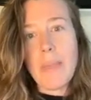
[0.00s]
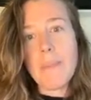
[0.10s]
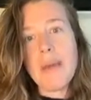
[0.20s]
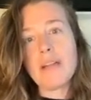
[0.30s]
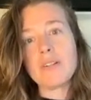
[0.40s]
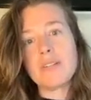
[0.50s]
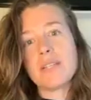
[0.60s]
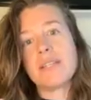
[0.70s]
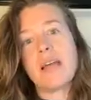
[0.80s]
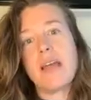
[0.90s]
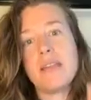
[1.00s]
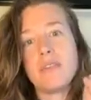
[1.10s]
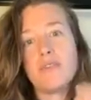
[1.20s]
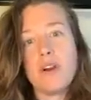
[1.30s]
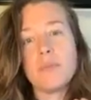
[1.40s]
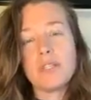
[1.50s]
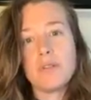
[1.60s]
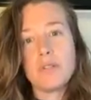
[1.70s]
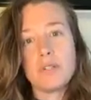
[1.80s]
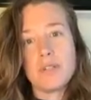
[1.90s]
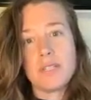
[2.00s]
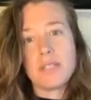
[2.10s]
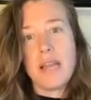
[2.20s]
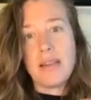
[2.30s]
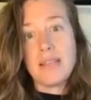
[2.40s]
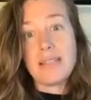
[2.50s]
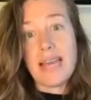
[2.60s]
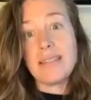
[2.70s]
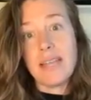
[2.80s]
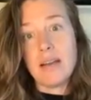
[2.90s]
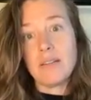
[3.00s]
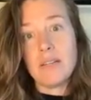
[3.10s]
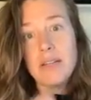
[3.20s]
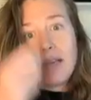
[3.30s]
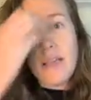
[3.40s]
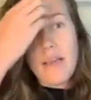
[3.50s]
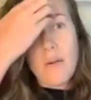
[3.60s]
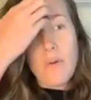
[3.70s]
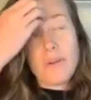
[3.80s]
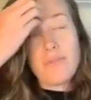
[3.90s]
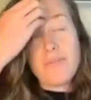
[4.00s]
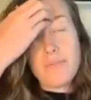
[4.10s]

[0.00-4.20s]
and the medical society and the pharmaceutical society sat down, or